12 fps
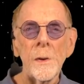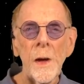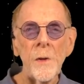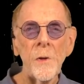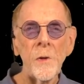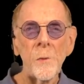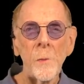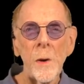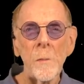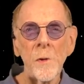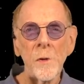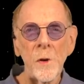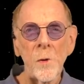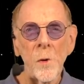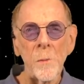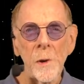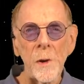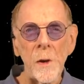Now that the Webb is in
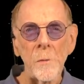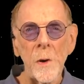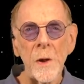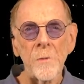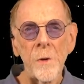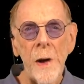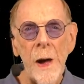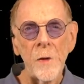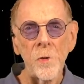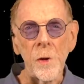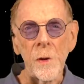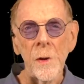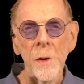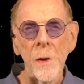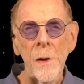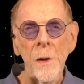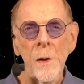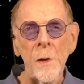orbit and ready for action,
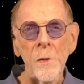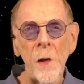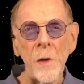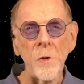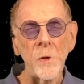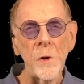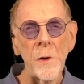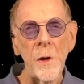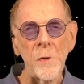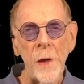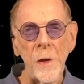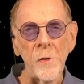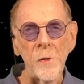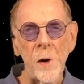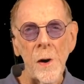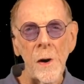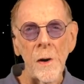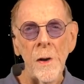Sagittarius A
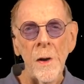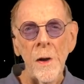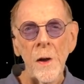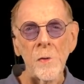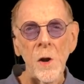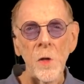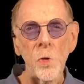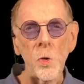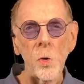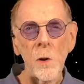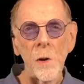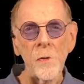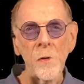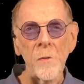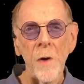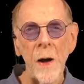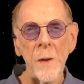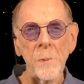star is on a short list
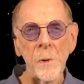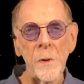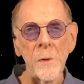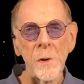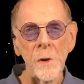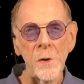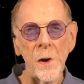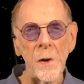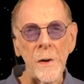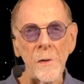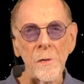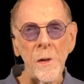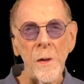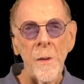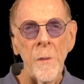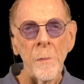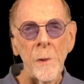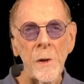of high-priority targets,
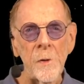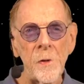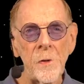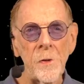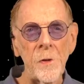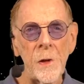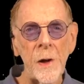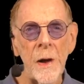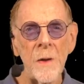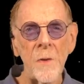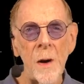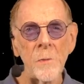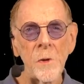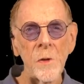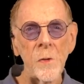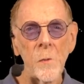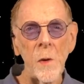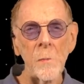because this is the kind of
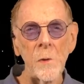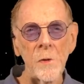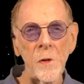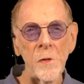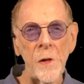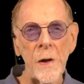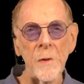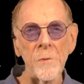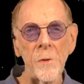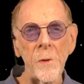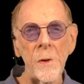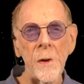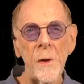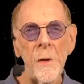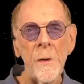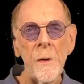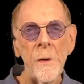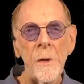object the Webb was designed for.
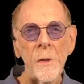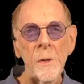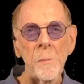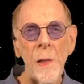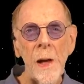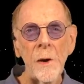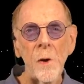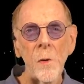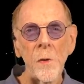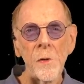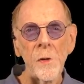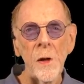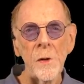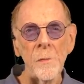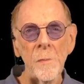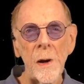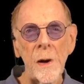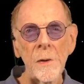The black hole is
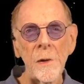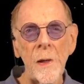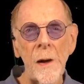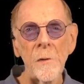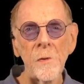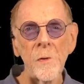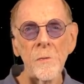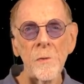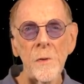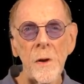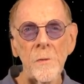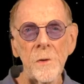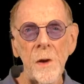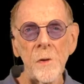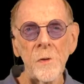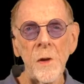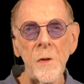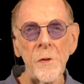hidden behind clouds of
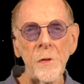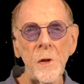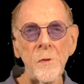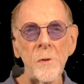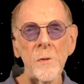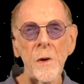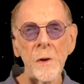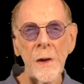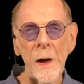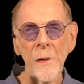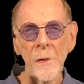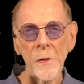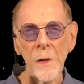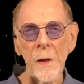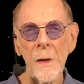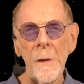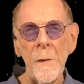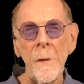dust near the center of our galaxy.